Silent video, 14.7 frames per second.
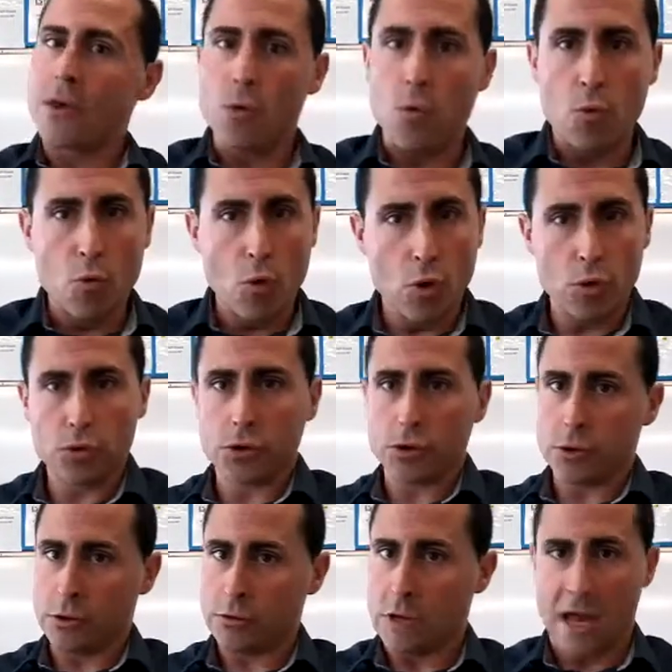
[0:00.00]

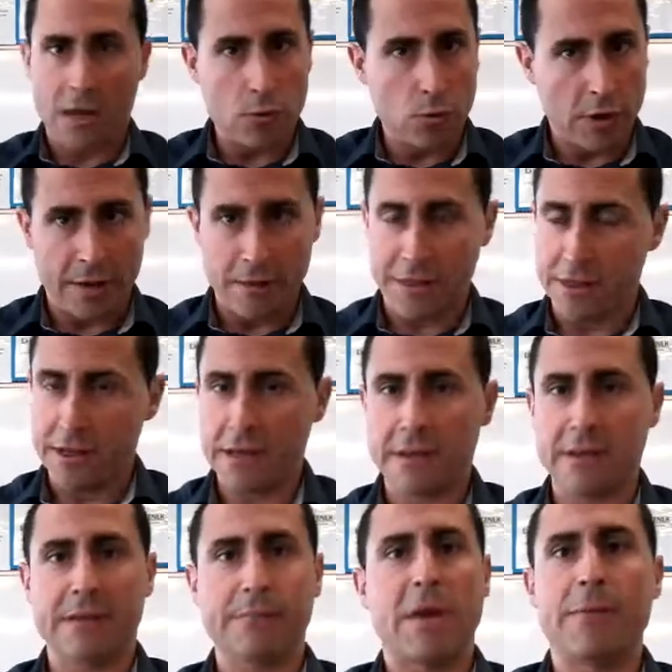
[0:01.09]
wouldn't think
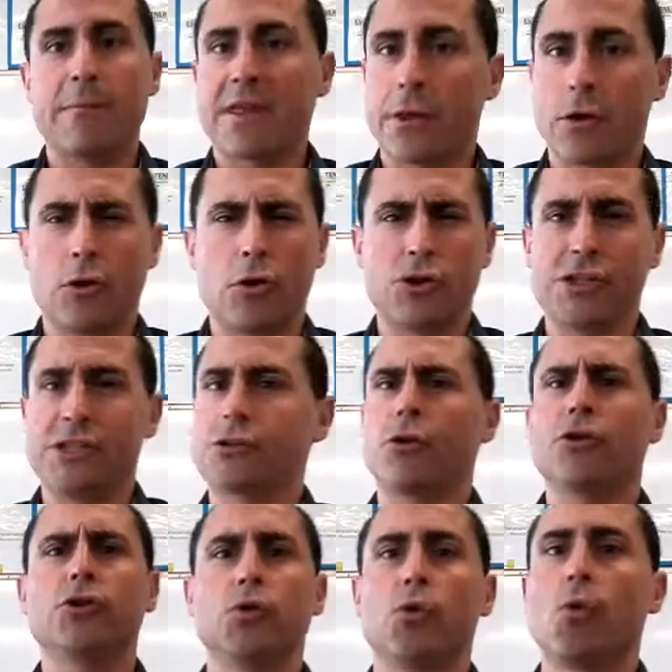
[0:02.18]
that my methodology is
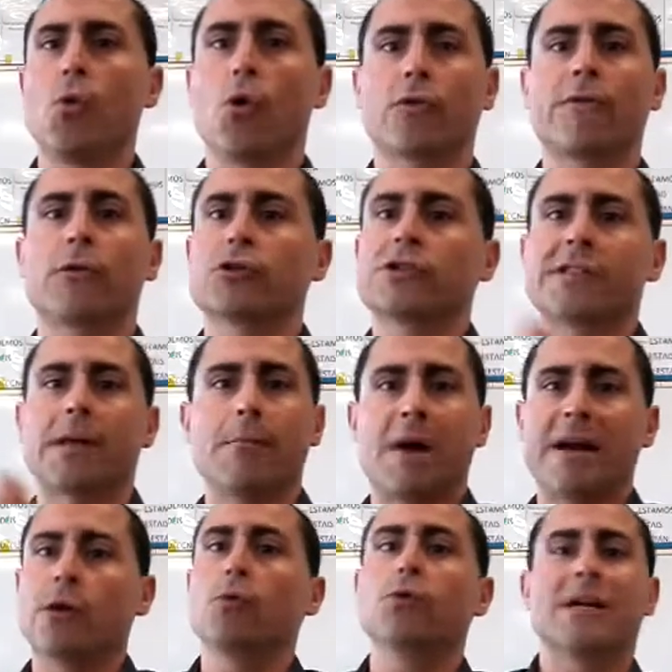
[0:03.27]
going to work for
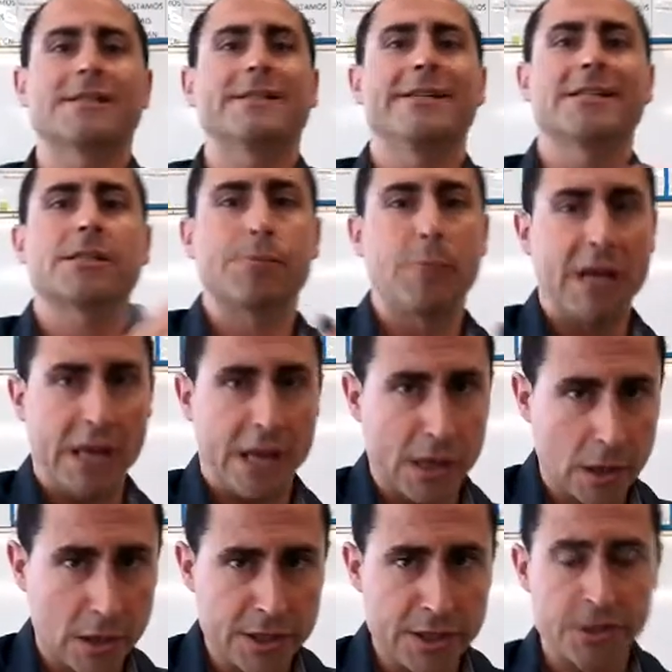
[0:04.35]
somebody who doesn't speak
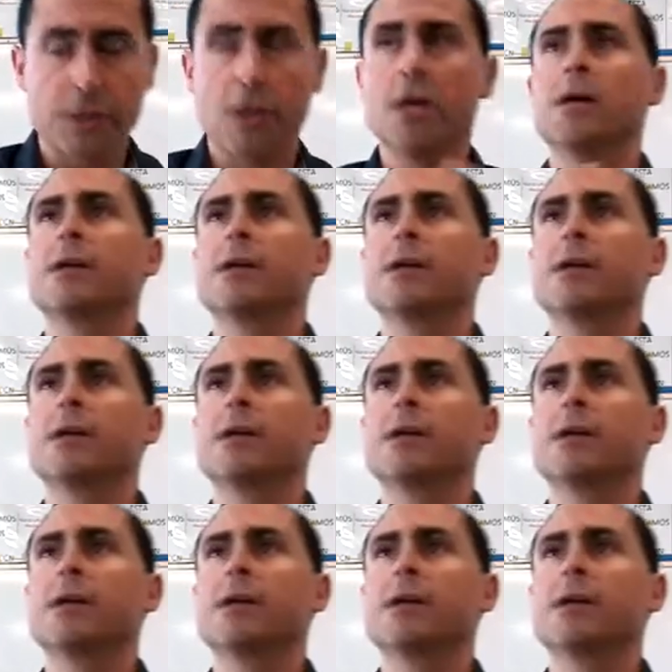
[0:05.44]
English.